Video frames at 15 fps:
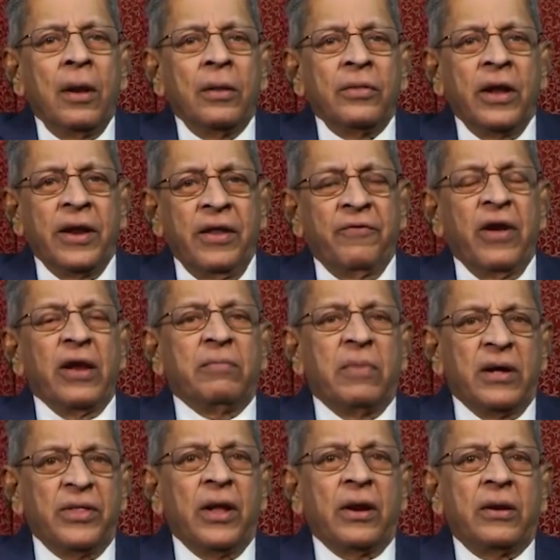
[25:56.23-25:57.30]
The Divine
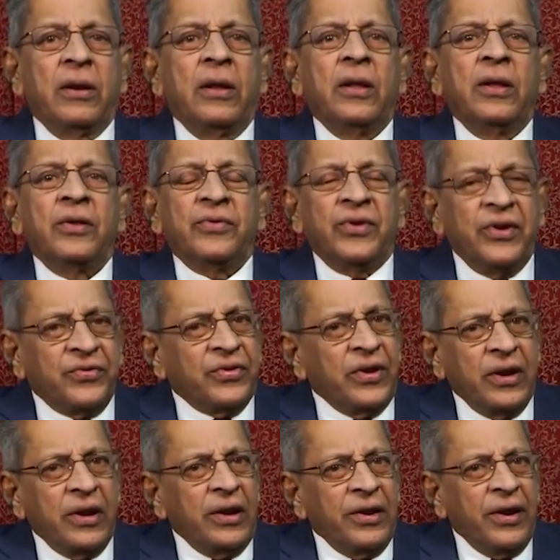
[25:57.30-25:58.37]
Mother sits
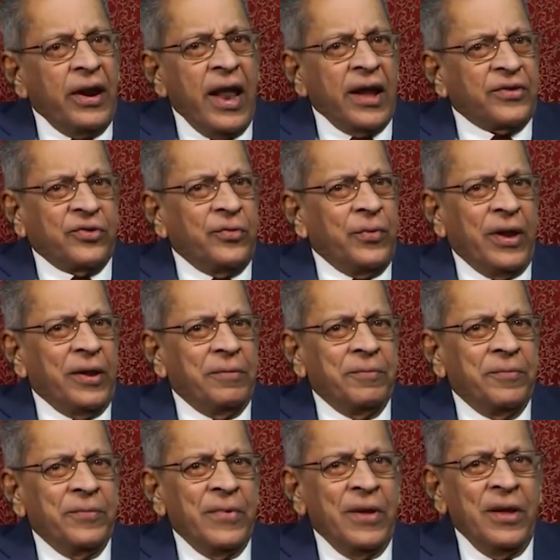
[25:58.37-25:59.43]
in a relaxed way.
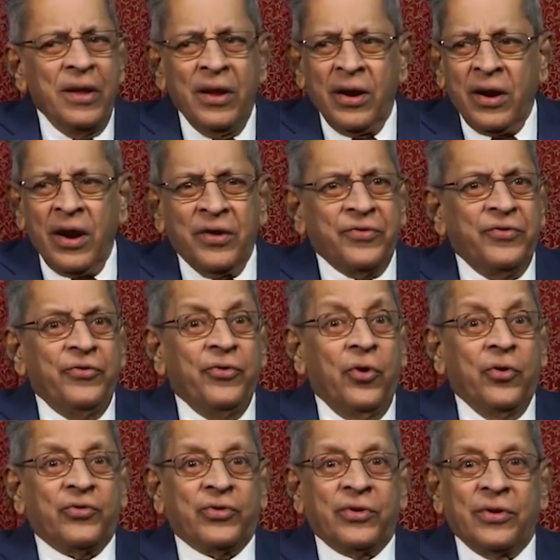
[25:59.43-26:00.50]
Cuts
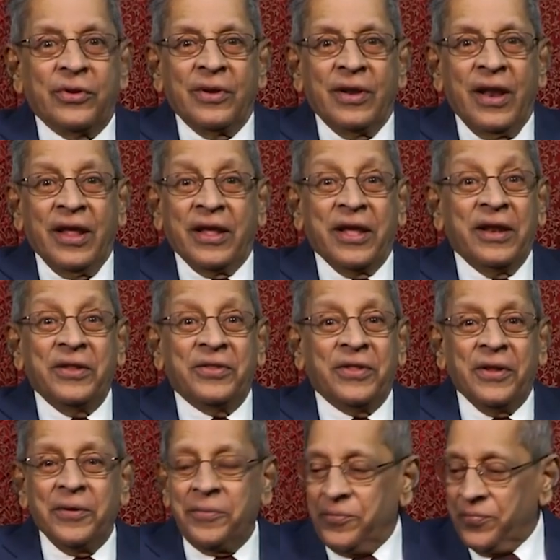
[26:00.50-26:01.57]
jokes like
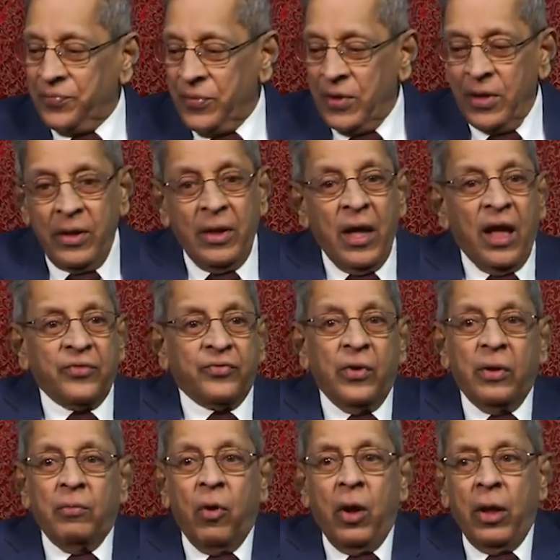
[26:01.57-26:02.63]
anything. He asks
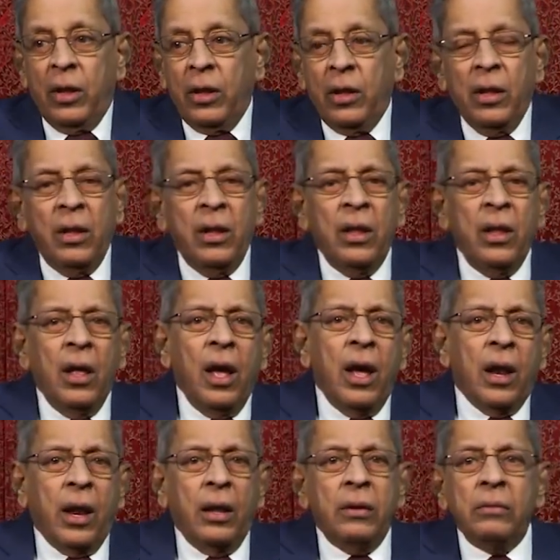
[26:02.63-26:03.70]
one boy,
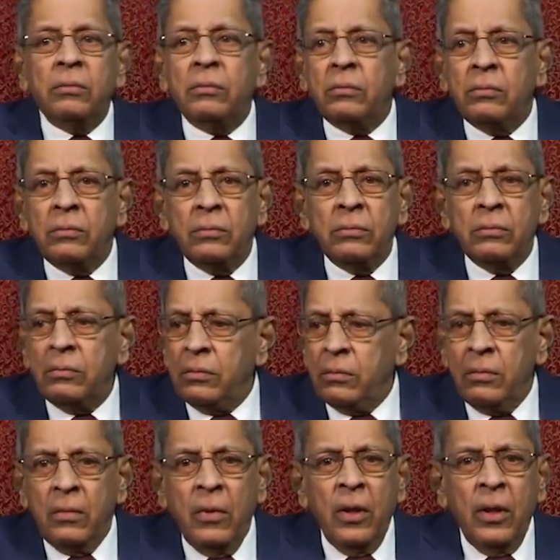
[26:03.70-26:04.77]
"Arey,
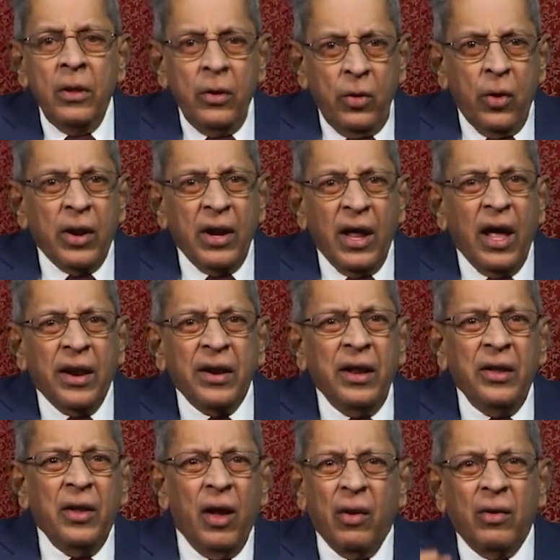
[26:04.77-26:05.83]
you are in a hurry,
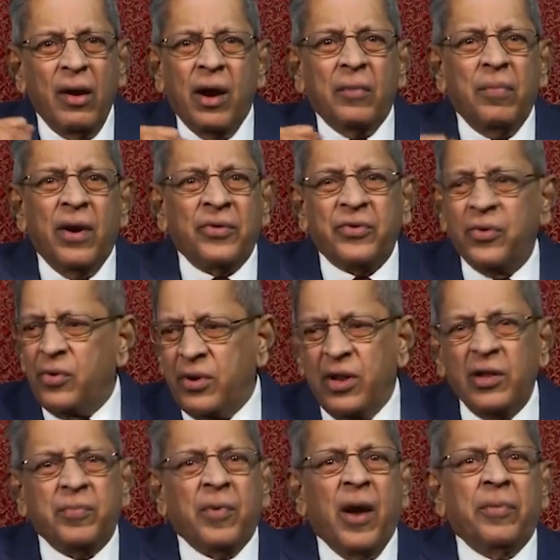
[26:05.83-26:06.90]
you have not brushed your
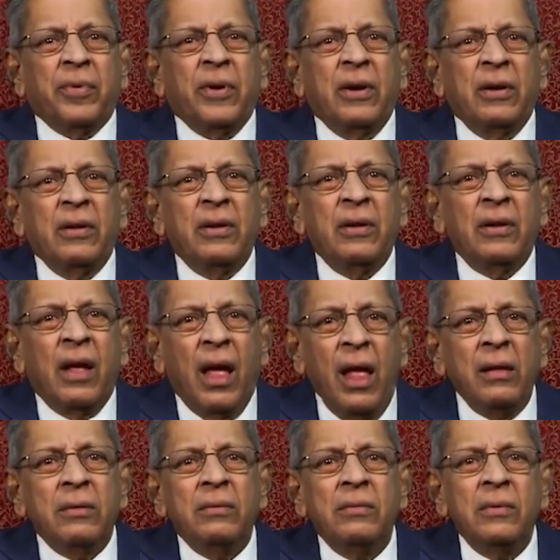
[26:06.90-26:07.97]
teeth properly. Huh?
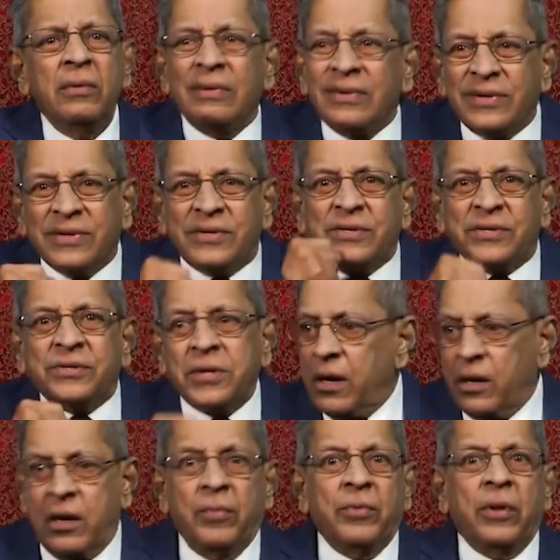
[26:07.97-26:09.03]

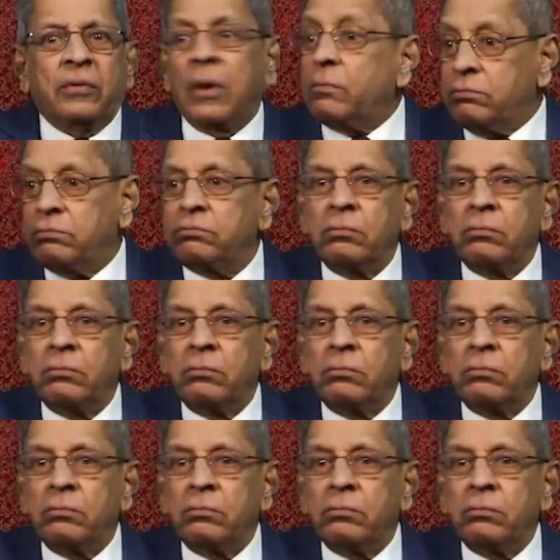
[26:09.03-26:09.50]
Come here.